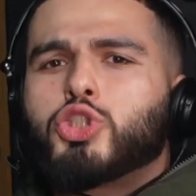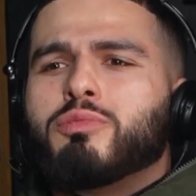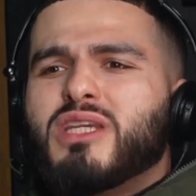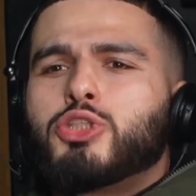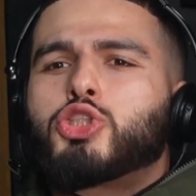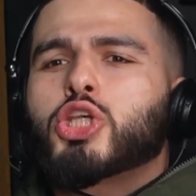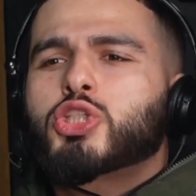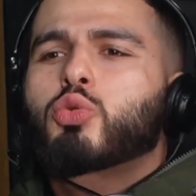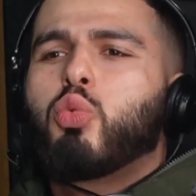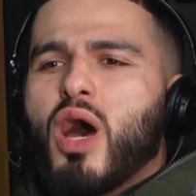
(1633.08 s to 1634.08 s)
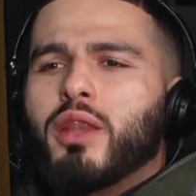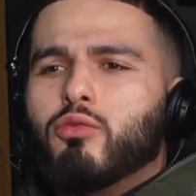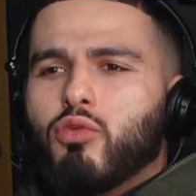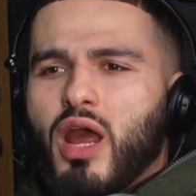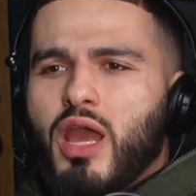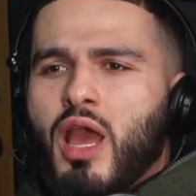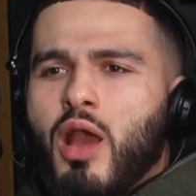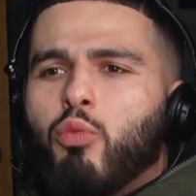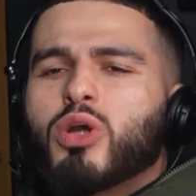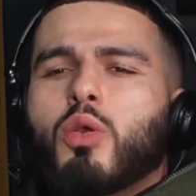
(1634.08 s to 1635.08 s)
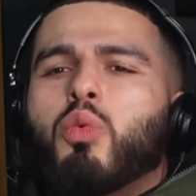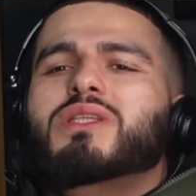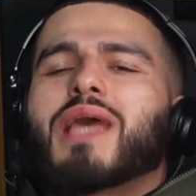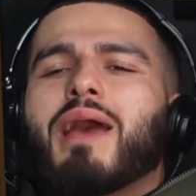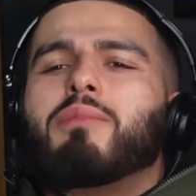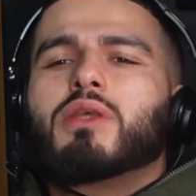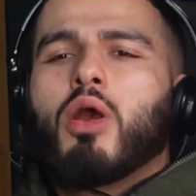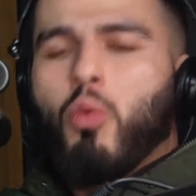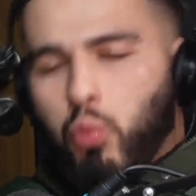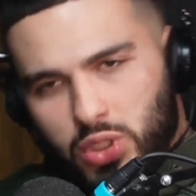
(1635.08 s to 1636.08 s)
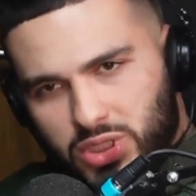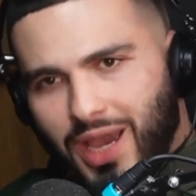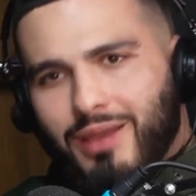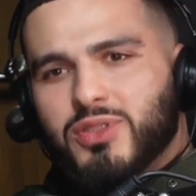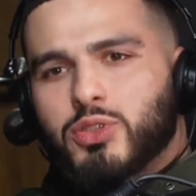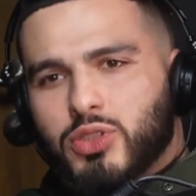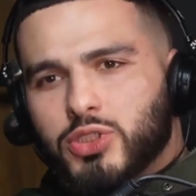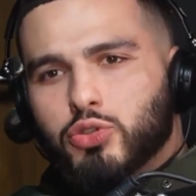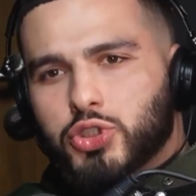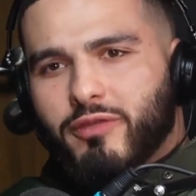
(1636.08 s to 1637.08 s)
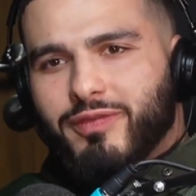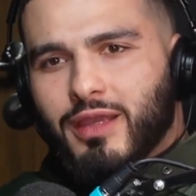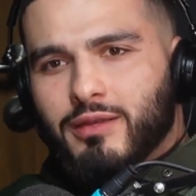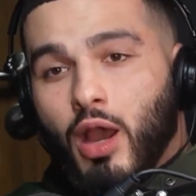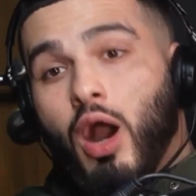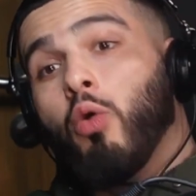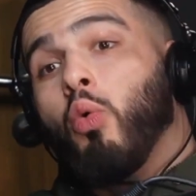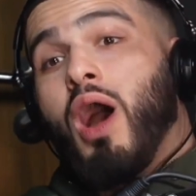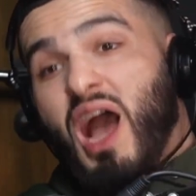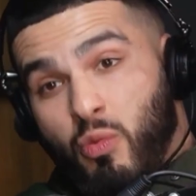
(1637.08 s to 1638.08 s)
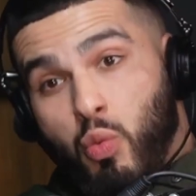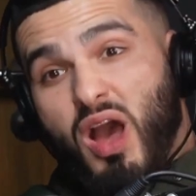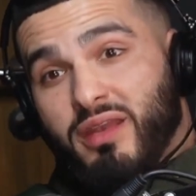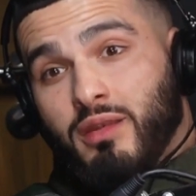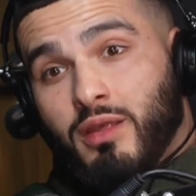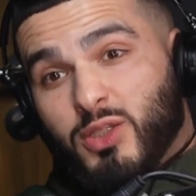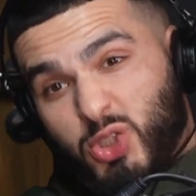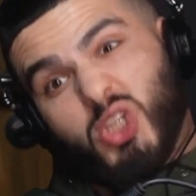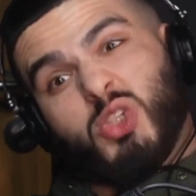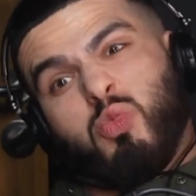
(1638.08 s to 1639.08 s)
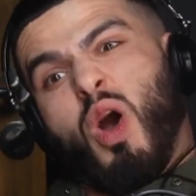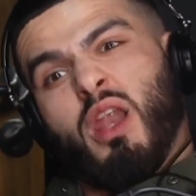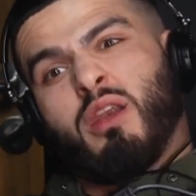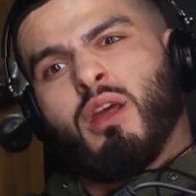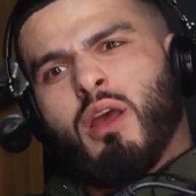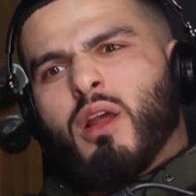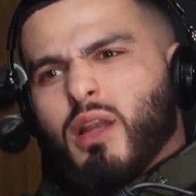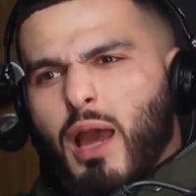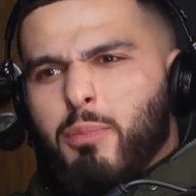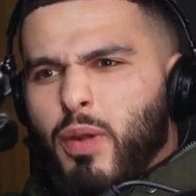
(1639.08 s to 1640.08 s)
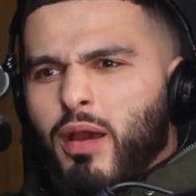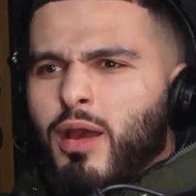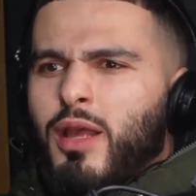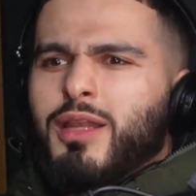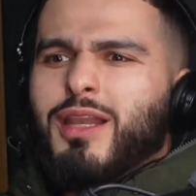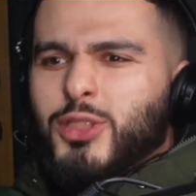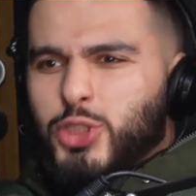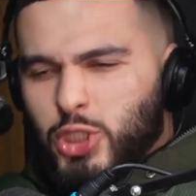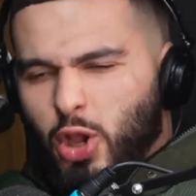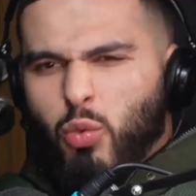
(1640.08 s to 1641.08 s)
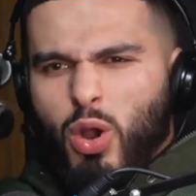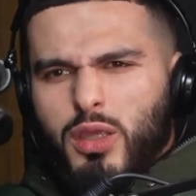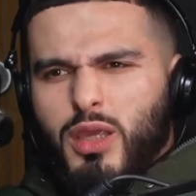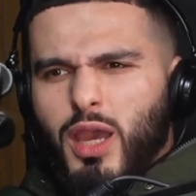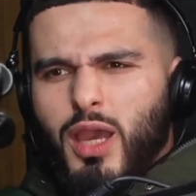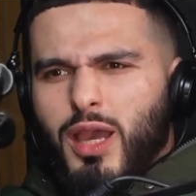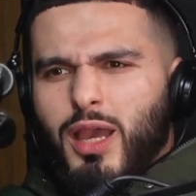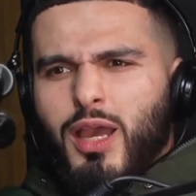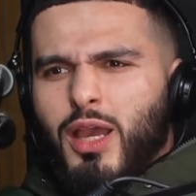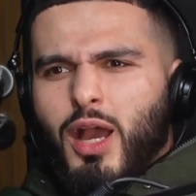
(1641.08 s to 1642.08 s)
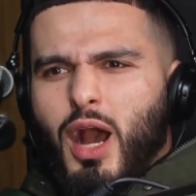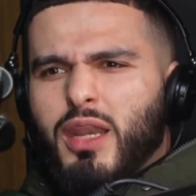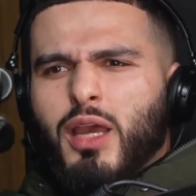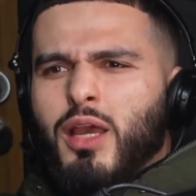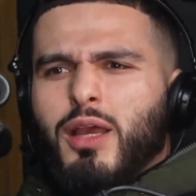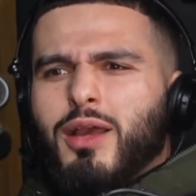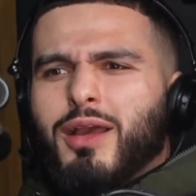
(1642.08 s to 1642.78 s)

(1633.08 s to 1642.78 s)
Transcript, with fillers: do you mean just yeah. one, right? What What time is What time is does your shift end? Oh, at one? Just one? Like, bruh, do you know what, yeah? I Why don't you